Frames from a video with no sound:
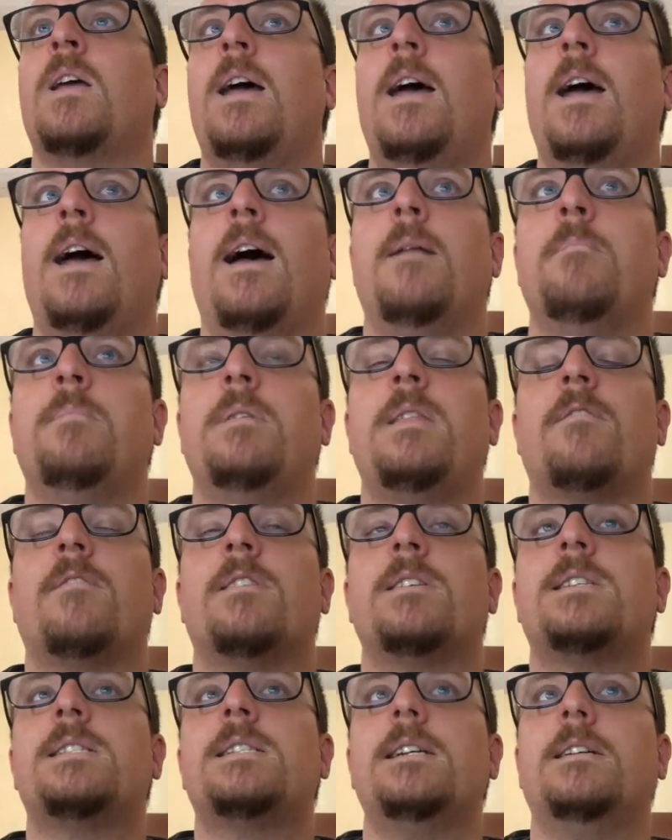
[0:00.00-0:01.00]
But there are
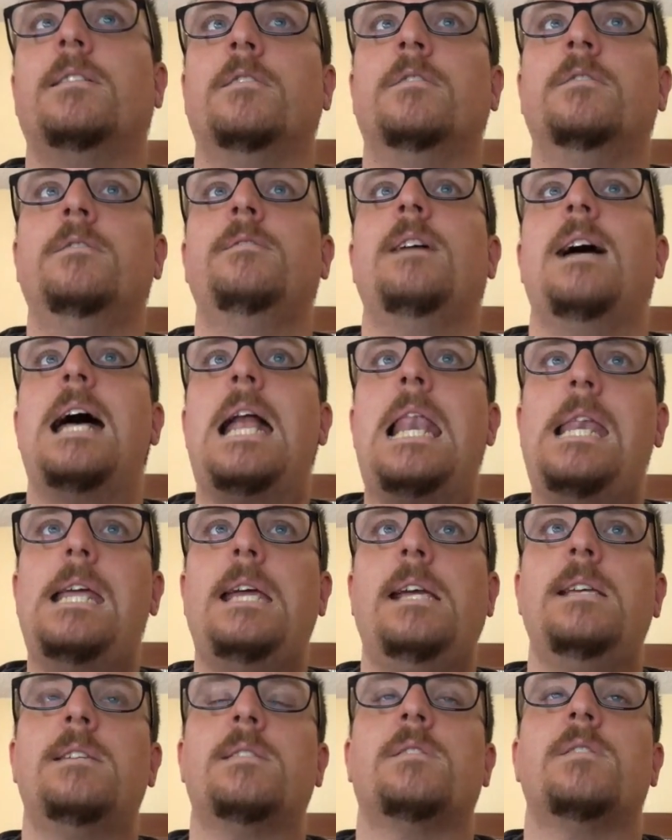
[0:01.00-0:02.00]
still at
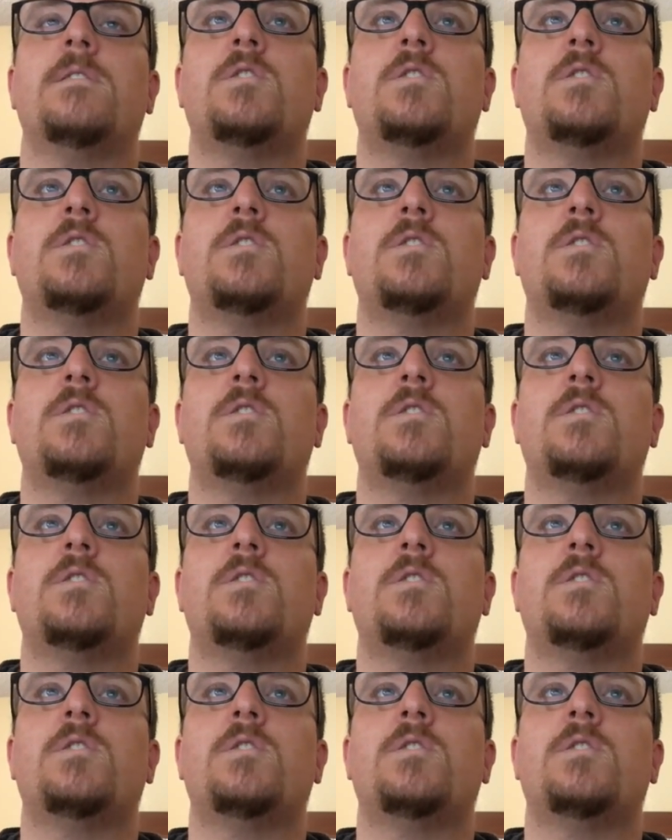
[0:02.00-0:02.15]
least